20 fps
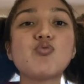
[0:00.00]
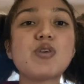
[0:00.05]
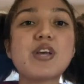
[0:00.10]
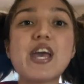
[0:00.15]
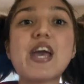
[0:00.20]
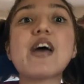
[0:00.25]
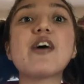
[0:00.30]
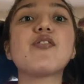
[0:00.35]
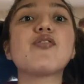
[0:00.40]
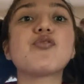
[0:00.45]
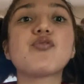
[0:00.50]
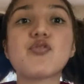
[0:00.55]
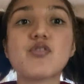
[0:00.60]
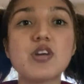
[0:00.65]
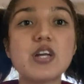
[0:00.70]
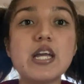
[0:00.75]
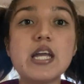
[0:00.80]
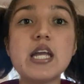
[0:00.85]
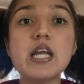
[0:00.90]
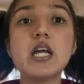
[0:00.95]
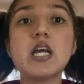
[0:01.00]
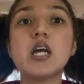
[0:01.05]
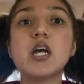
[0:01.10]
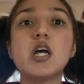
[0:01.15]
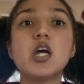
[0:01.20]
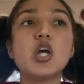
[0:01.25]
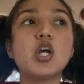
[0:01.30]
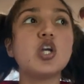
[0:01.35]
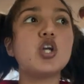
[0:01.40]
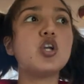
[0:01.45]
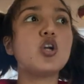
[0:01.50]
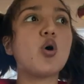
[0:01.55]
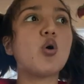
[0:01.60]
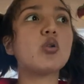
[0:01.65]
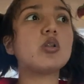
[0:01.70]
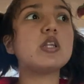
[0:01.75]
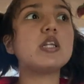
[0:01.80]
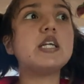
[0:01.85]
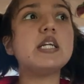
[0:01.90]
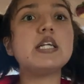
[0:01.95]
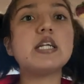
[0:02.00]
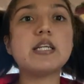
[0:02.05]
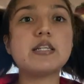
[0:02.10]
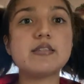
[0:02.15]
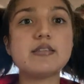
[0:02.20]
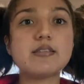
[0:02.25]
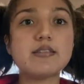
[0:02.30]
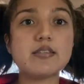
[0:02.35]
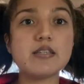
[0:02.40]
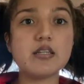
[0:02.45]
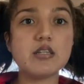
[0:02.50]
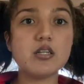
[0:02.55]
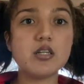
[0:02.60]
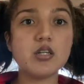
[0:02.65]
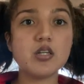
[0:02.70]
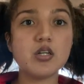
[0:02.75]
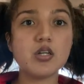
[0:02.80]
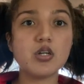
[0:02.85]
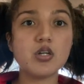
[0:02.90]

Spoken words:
carefree, you know, leniency.